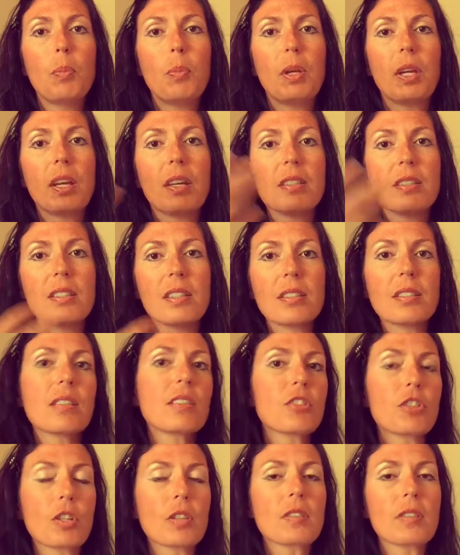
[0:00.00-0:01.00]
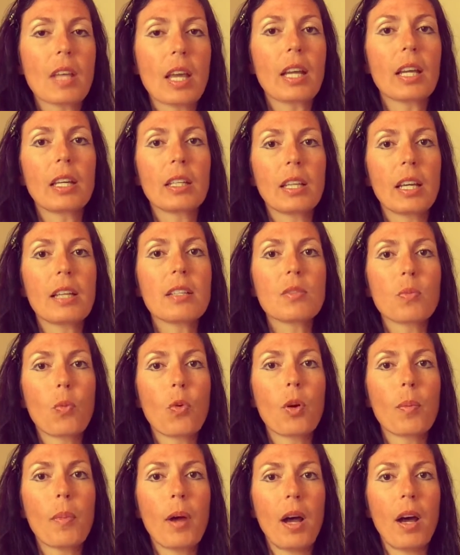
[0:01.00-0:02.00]
Because this is just like a nice
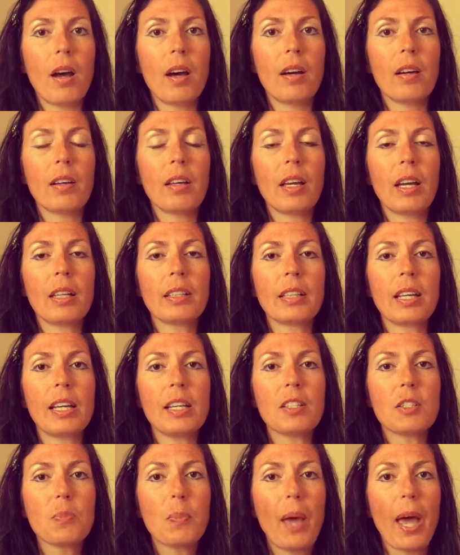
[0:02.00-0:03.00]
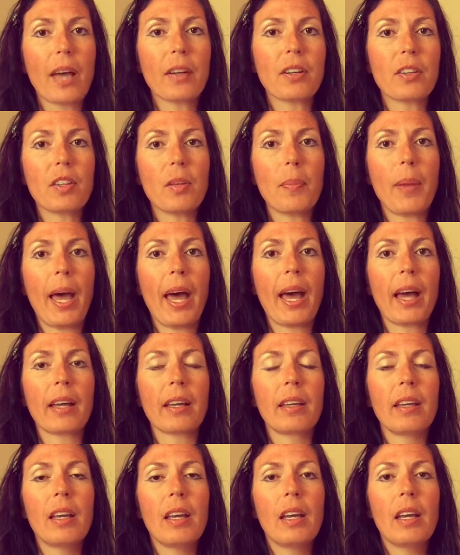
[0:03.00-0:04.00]
warm hug, a nice pat on the
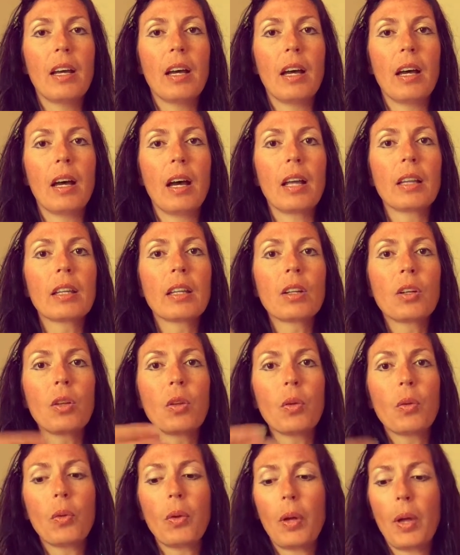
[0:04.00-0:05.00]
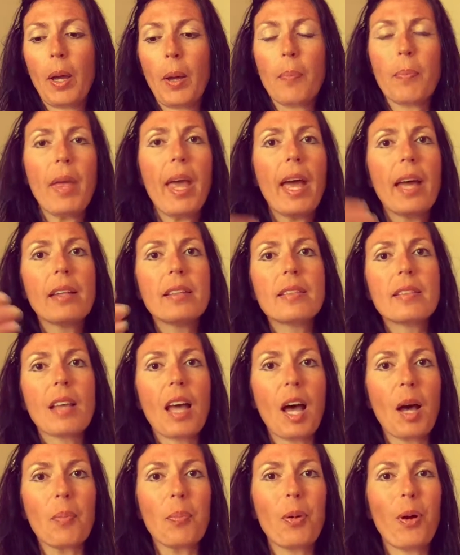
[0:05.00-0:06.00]
back, a little heads
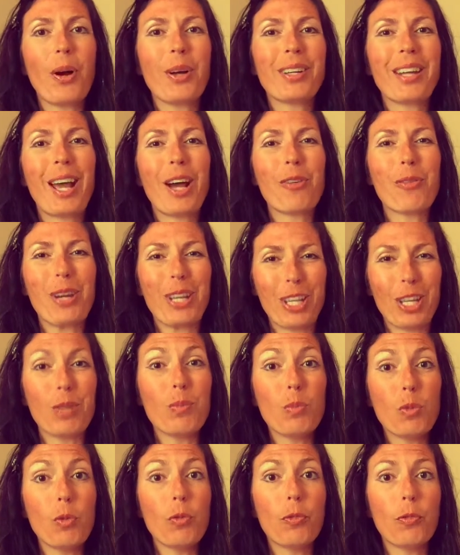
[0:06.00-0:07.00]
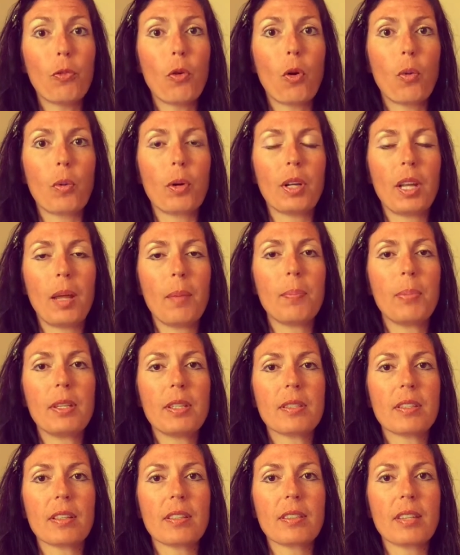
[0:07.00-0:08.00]
up on how I can move forward and be
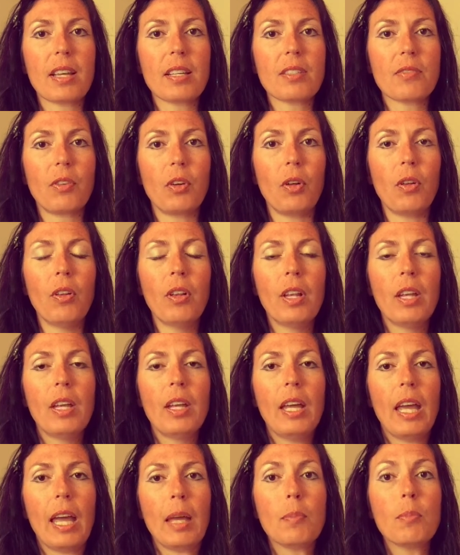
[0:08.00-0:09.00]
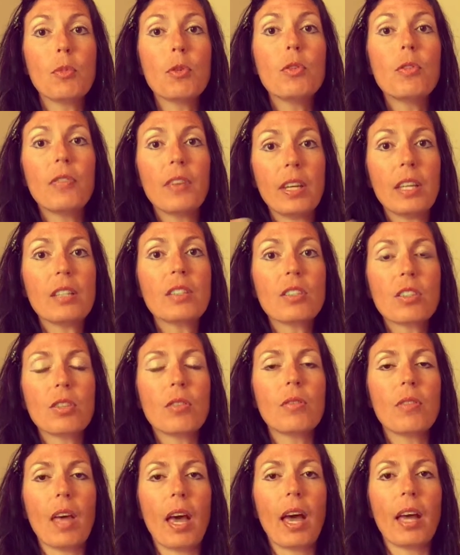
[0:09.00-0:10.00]
successful and move
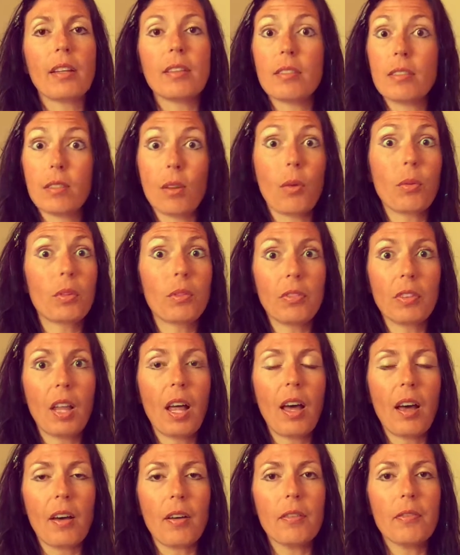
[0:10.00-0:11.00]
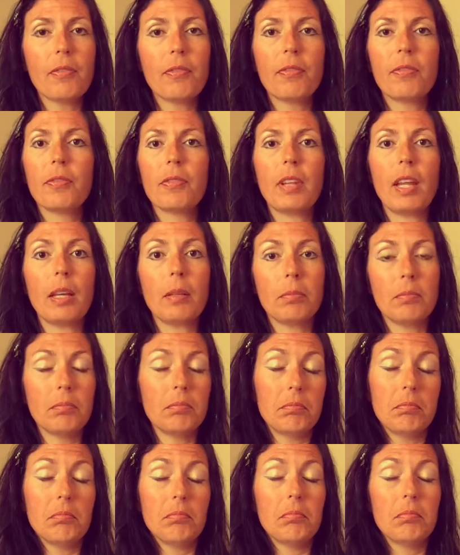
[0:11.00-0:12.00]
into that zone of love that
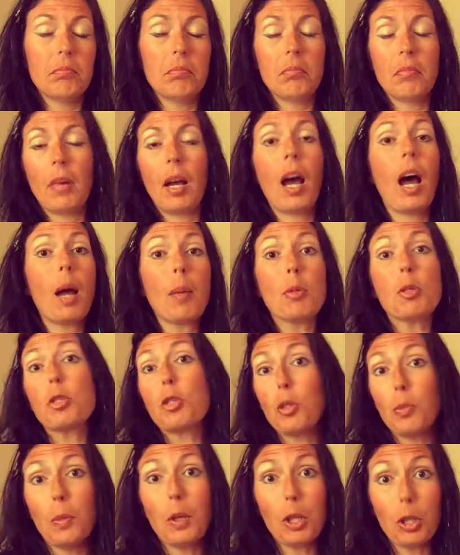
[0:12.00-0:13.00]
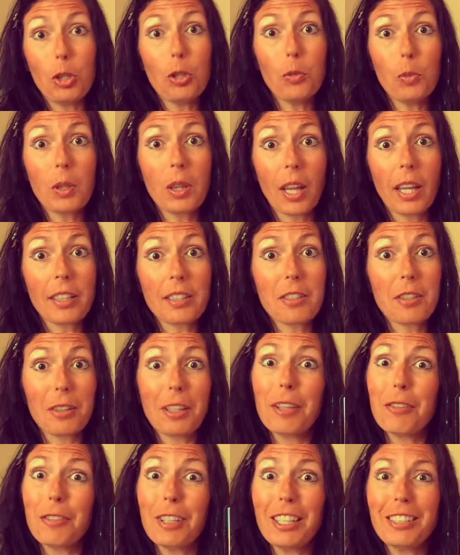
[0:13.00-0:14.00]
I'm assuming you would like to
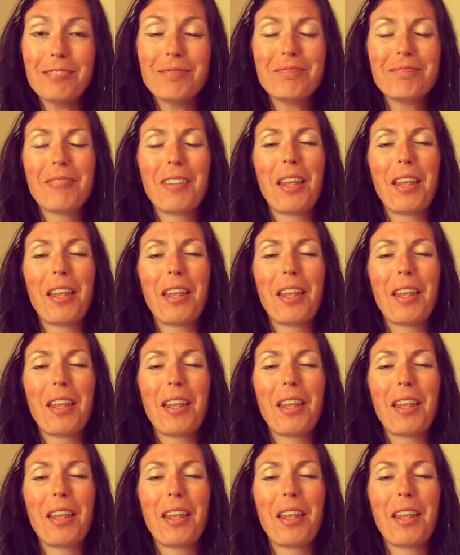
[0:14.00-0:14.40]
live in.